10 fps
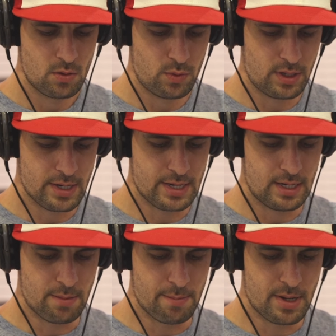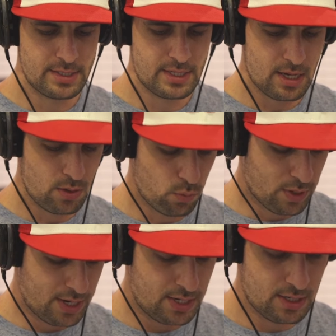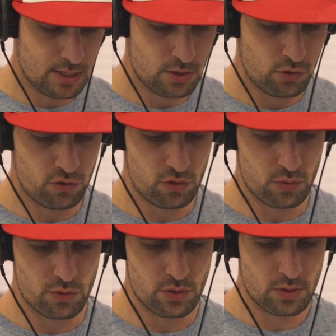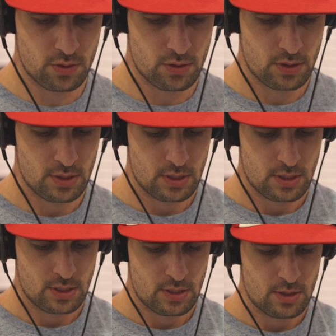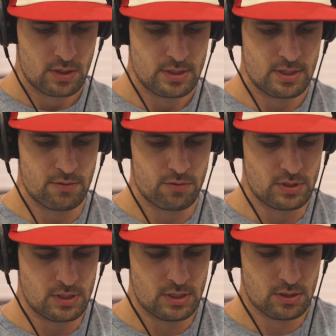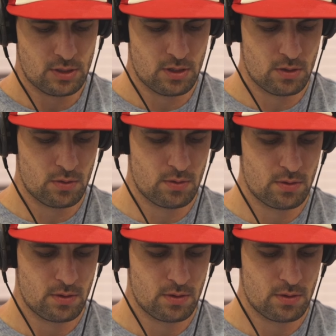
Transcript: We got Lamonte Wade Junior San Francisco.